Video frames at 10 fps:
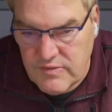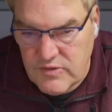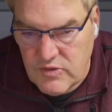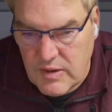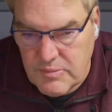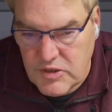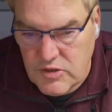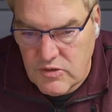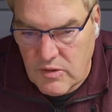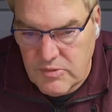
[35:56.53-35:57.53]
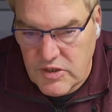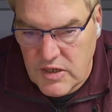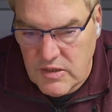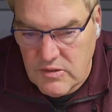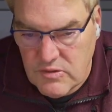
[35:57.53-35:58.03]
drop
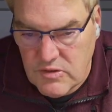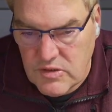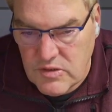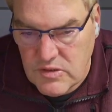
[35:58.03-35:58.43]
shadows.